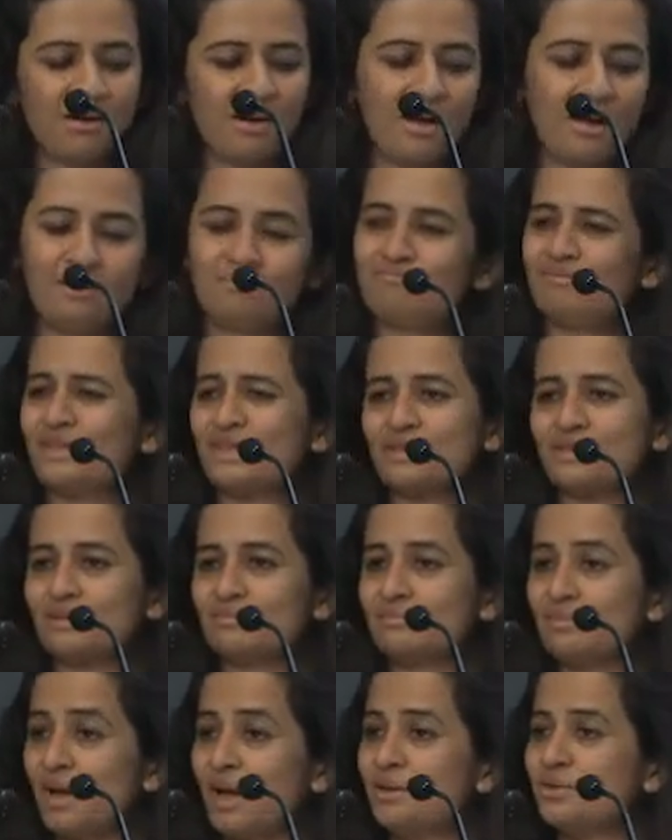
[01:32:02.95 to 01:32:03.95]

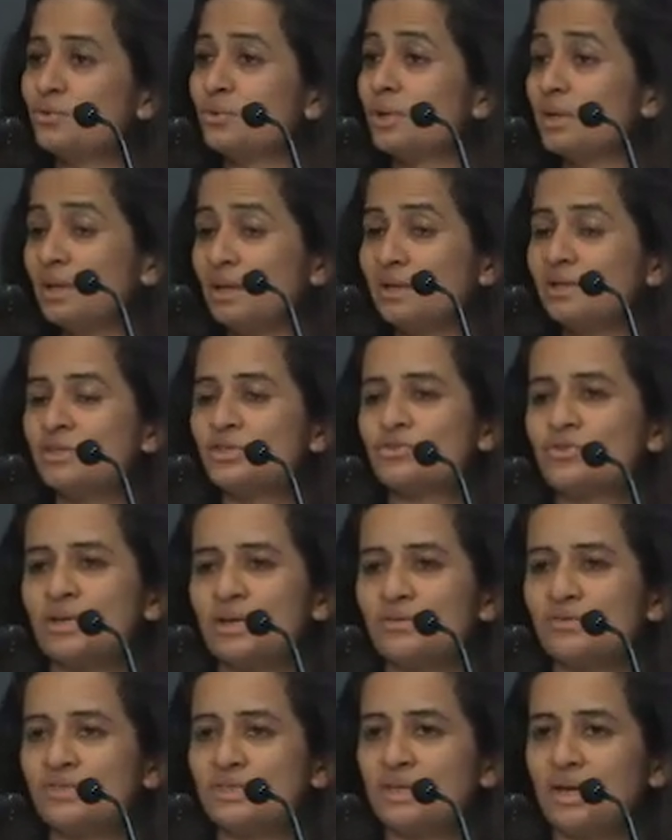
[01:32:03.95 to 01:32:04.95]
I do an
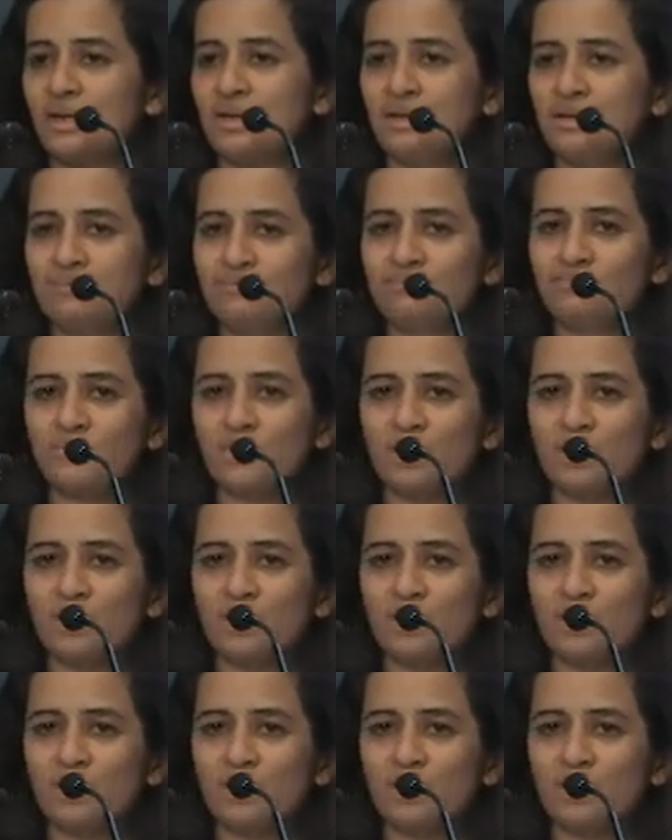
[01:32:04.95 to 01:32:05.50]
illustrative study